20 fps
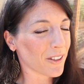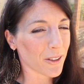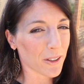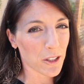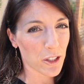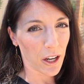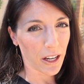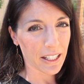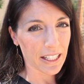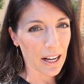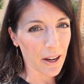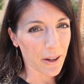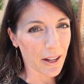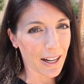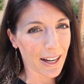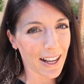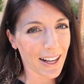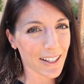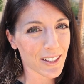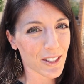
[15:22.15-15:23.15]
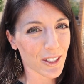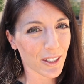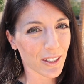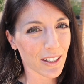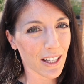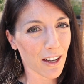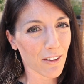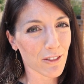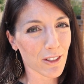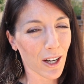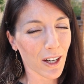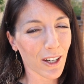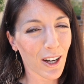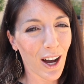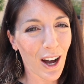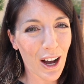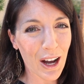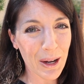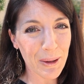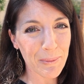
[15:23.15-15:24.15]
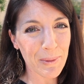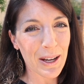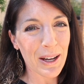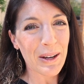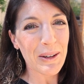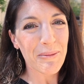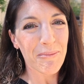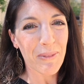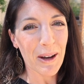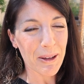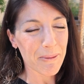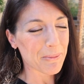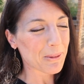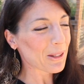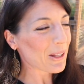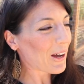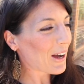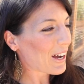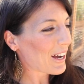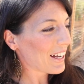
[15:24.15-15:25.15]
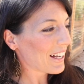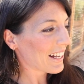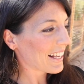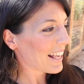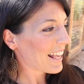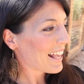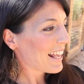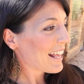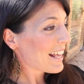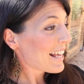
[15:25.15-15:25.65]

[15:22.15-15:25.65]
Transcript: You can check it out at hey it's a good life dot com, my blog,